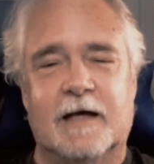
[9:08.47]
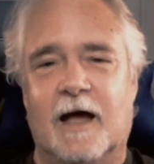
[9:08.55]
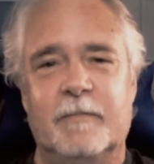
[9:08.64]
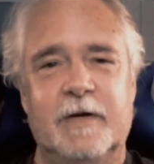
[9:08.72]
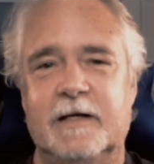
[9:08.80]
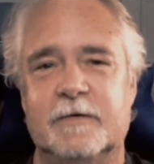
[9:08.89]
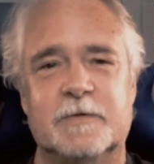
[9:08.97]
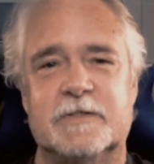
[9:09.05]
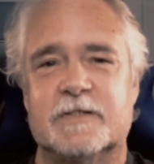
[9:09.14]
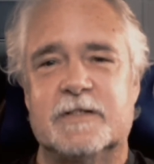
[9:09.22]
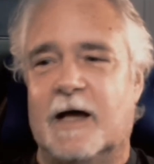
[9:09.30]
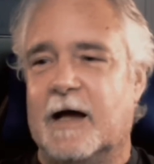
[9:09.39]
I mean, it was
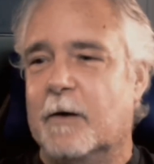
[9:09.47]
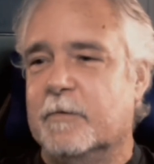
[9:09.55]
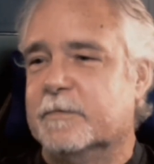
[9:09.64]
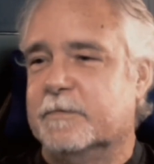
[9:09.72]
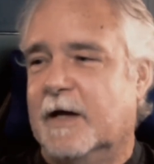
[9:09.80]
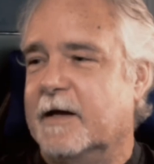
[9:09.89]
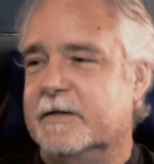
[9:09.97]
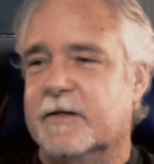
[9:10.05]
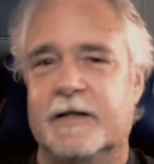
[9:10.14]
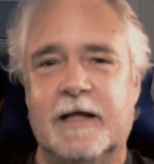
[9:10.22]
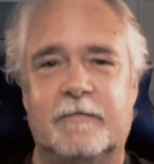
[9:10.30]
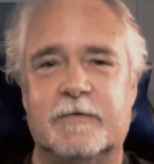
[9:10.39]
just, I had
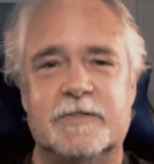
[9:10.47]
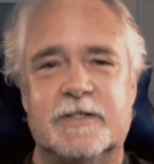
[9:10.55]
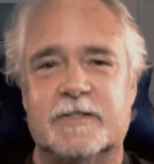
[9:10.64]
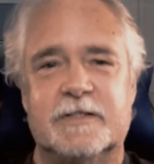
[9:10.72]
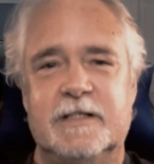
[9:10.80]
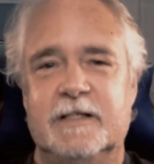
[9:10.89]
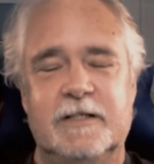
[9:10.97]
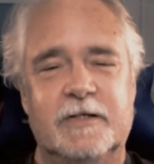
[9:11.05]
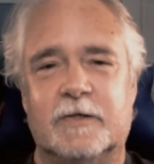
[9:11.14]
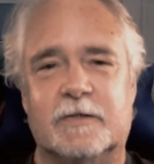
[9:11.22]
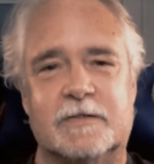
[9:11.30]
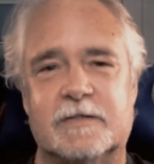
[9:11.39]
done that for 16
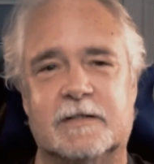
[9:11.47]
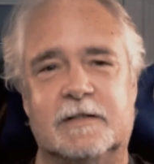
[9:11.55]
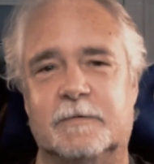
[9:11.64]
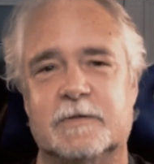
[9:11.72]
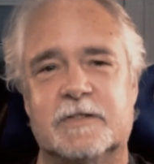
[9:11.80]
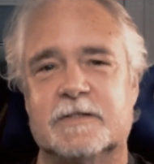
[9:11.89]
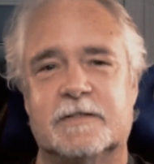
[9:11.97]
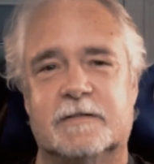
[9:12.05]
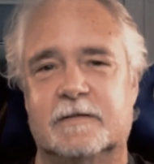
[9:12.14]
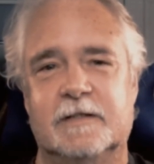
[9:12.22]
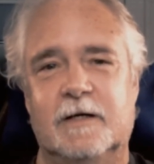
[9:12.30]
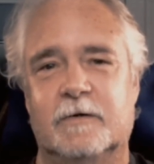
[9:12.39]
years. It was
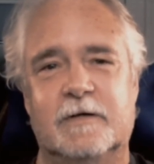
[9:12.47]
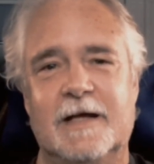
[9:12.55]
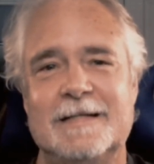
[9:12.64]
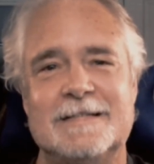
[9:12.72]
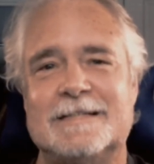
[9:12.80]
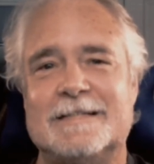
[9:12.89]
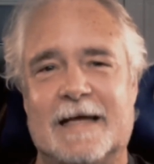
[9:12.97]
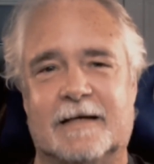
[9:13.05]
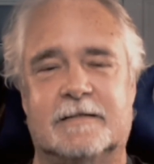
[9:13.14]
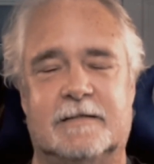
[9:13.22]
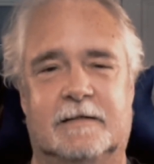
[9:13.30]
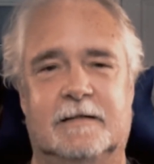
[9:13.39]
just, you know,
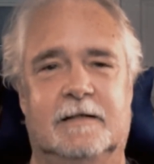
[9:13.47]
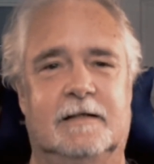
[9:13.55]
instinct.